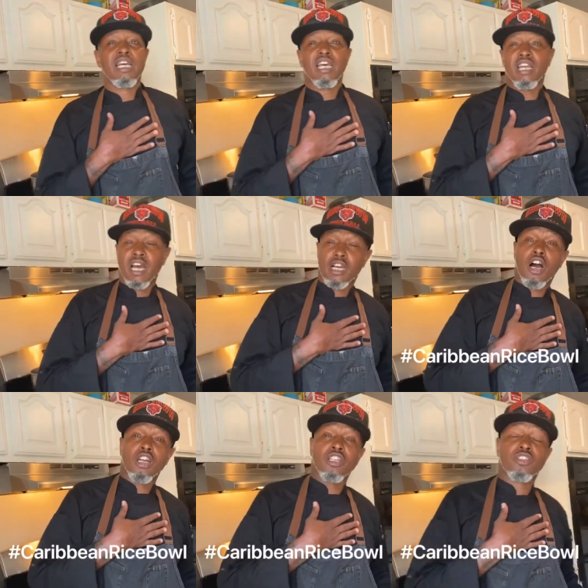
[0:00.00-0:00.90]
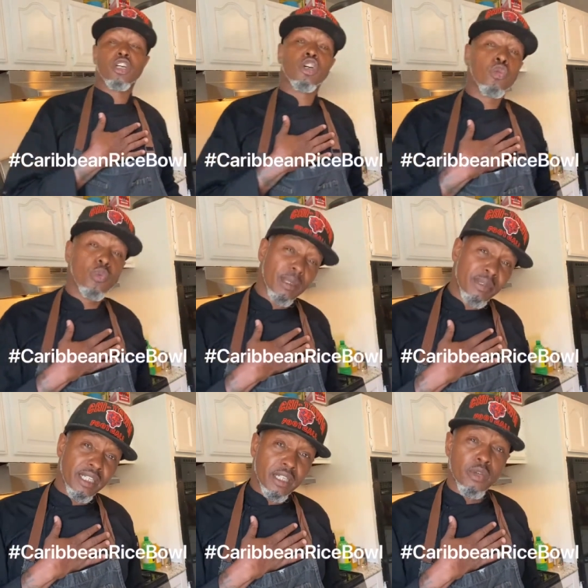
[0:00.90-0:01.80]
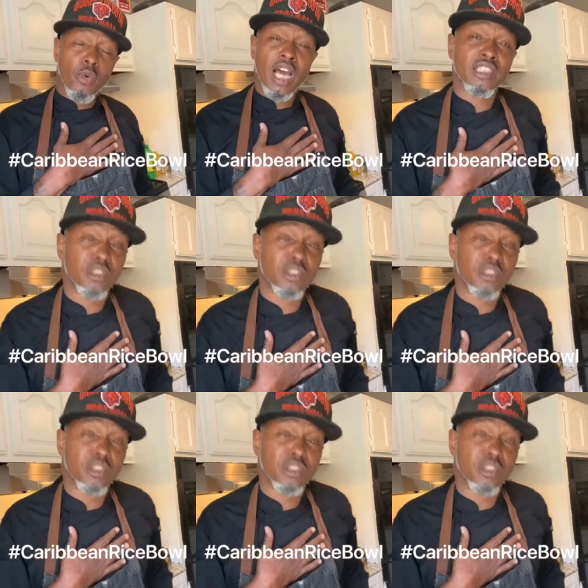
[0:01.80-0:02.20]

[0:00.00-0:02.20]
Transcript: and I call it the Caribbean rice